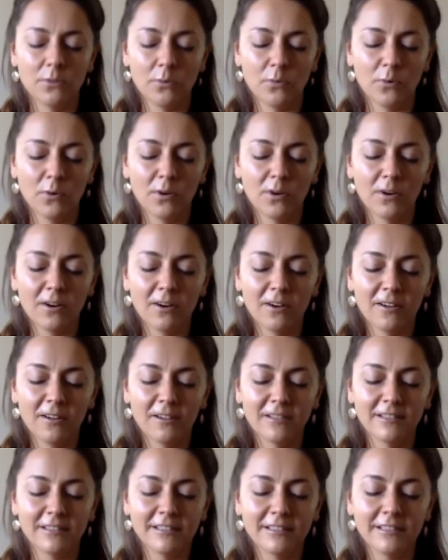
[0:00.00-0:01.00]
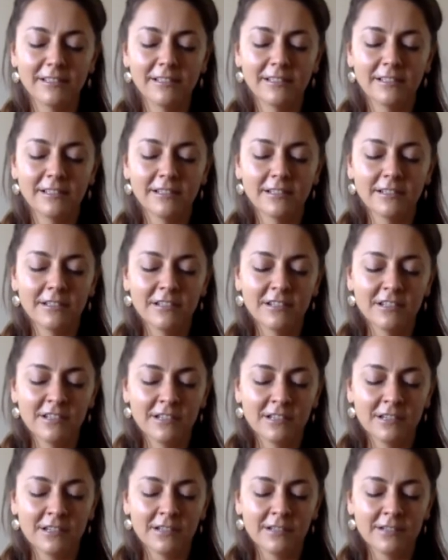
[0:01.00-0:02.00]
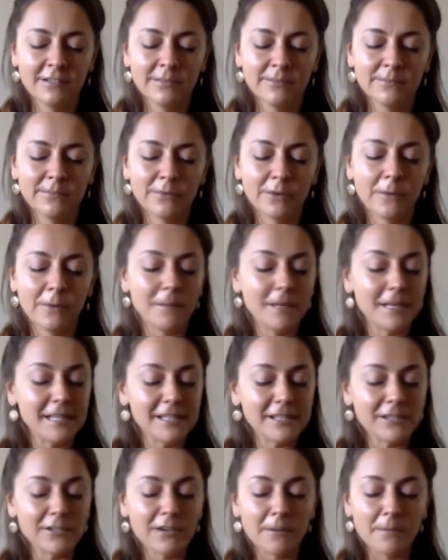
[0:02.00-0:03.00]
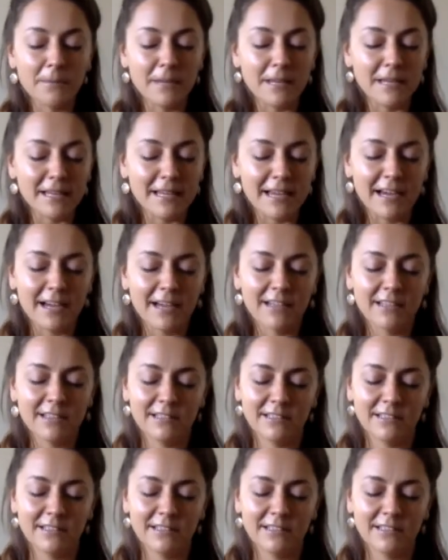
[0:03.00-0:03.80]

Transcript: world, more peace to Armenia.